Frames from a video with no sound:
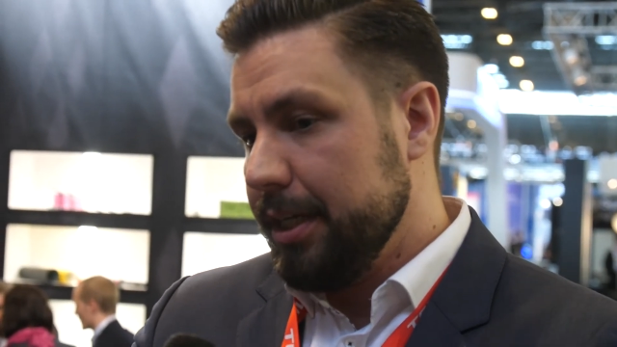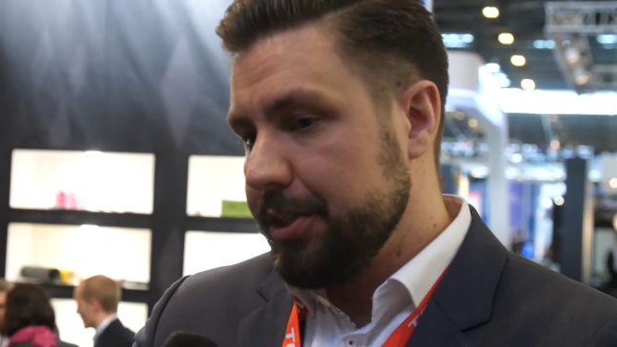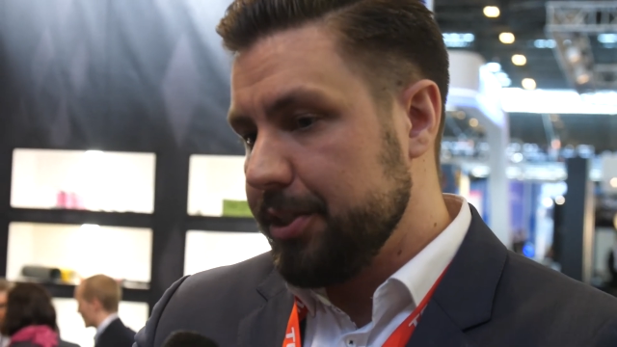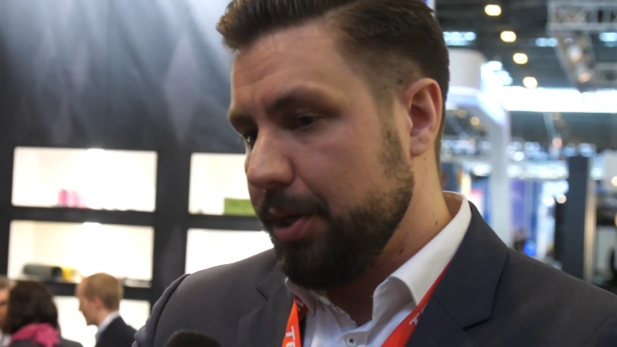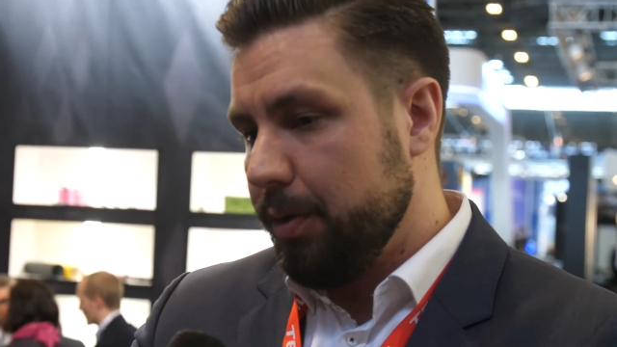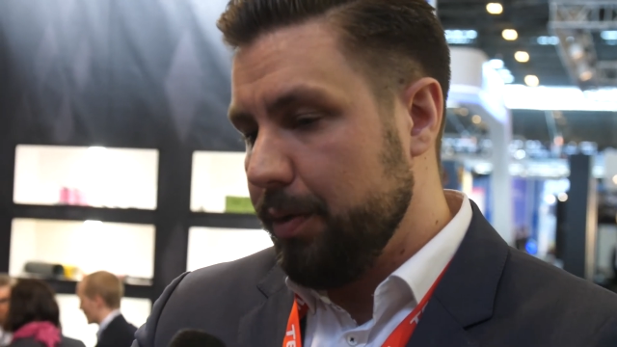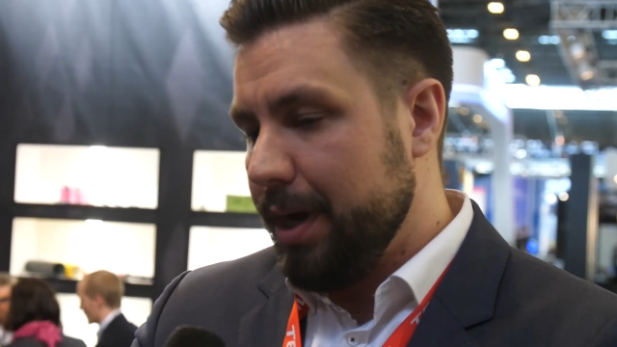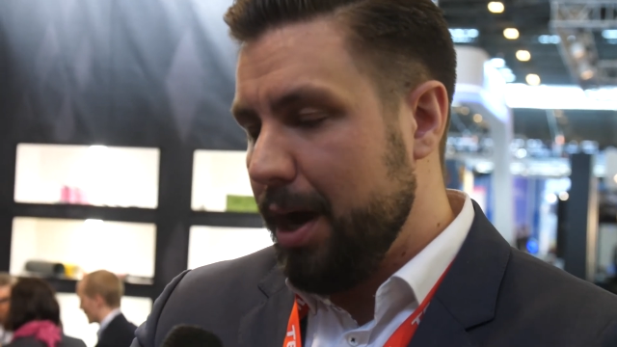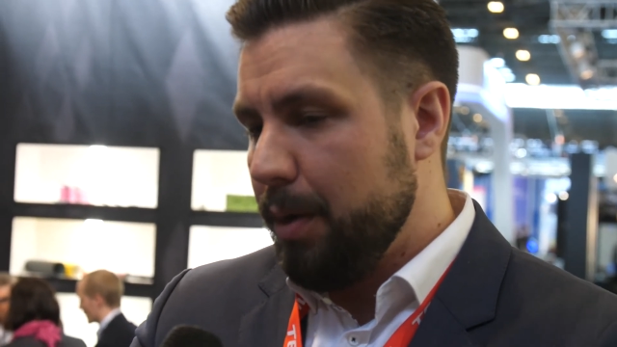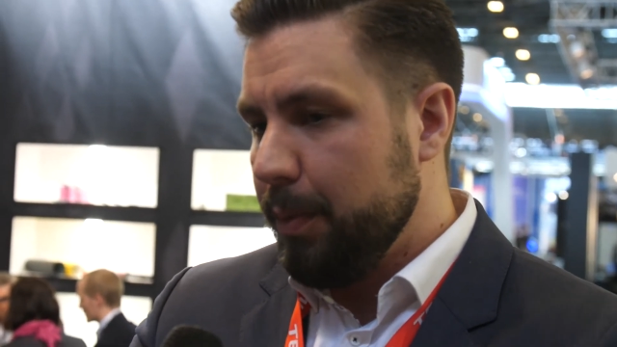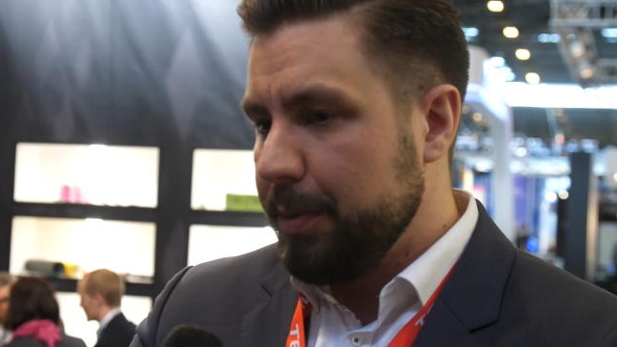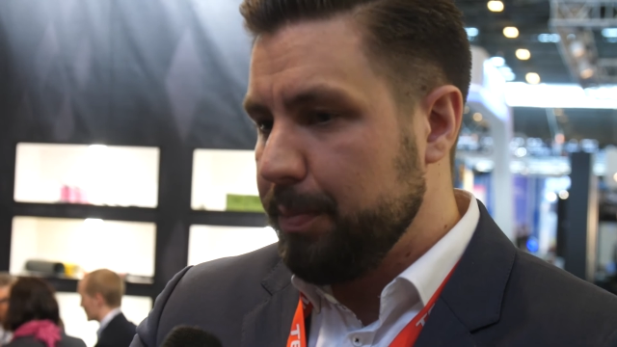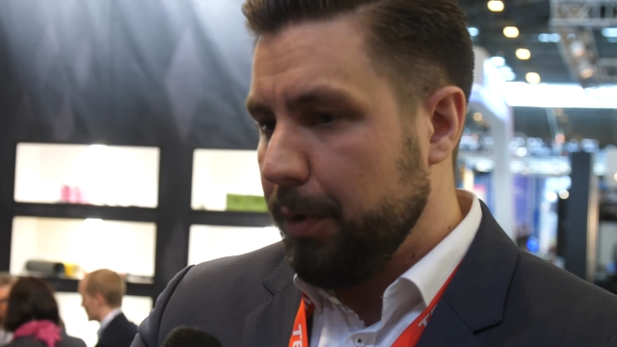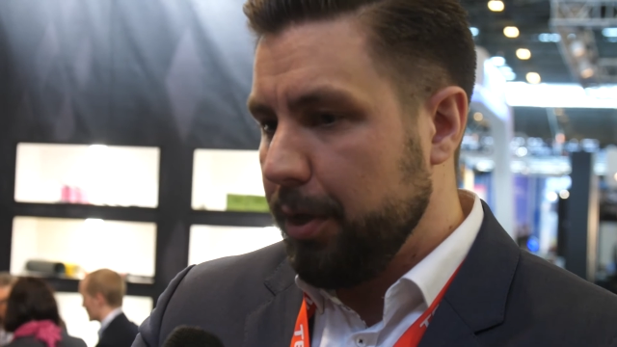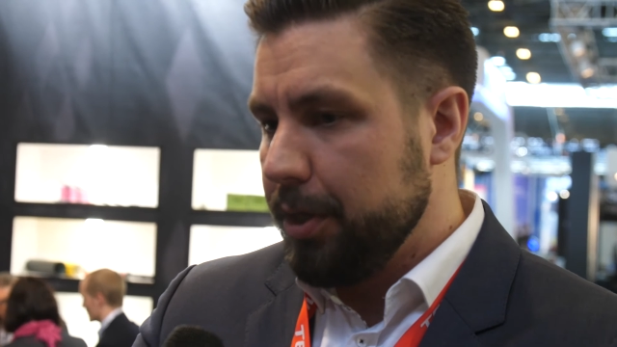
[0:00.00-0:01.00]
So now
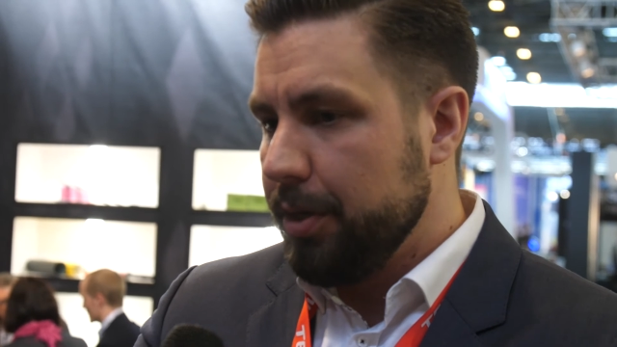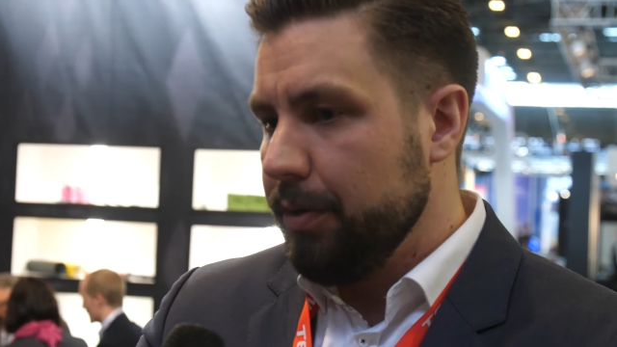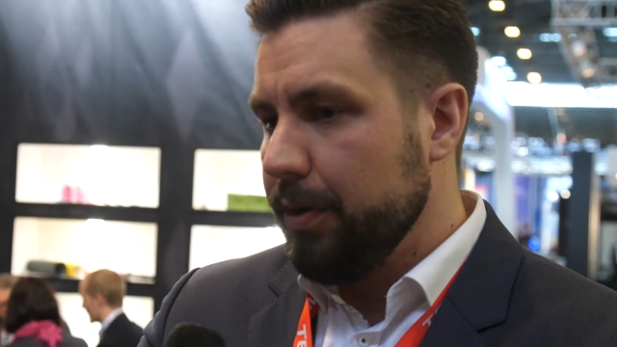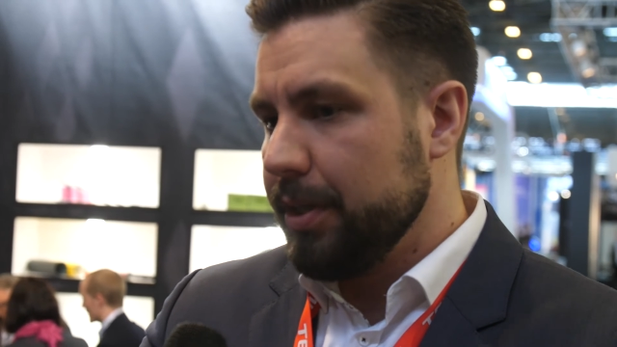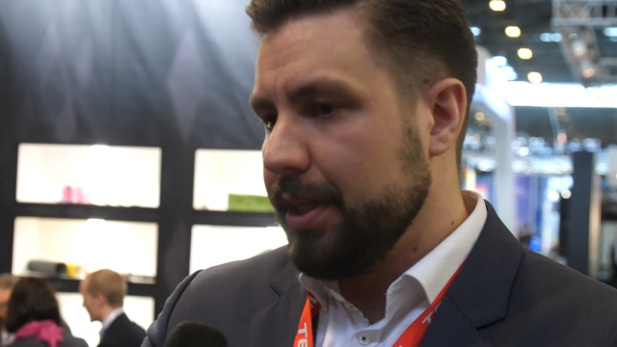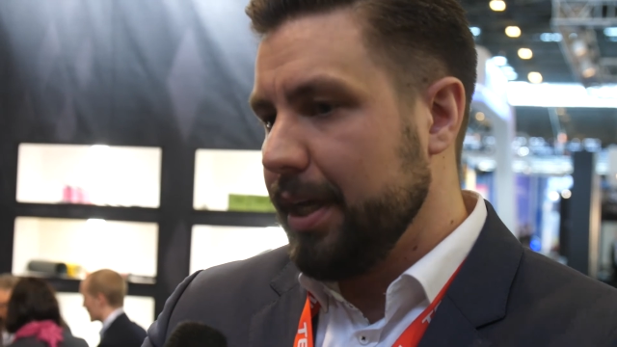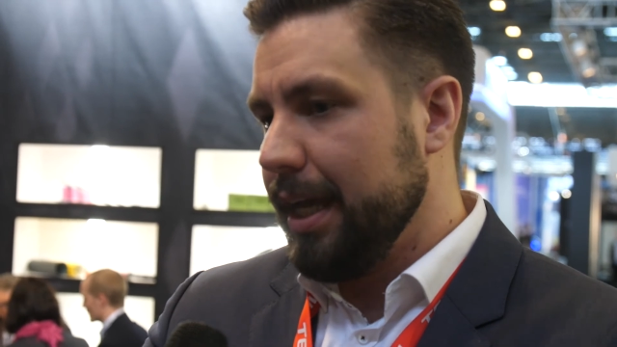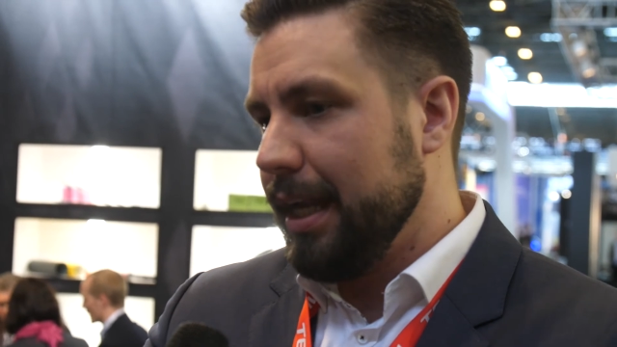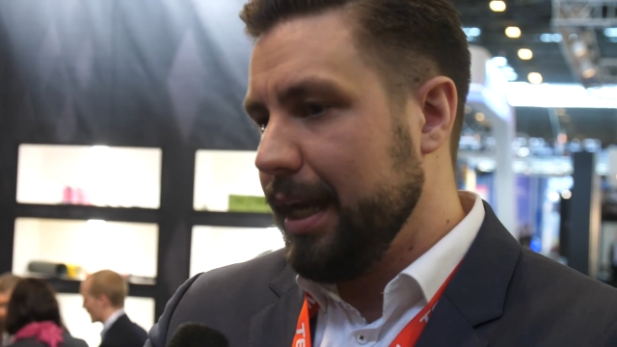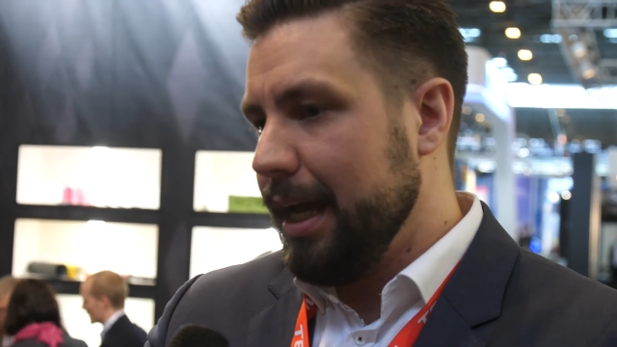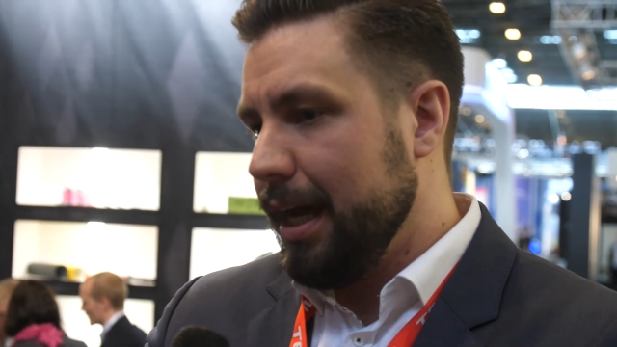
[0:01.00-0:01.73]
with polyurethane,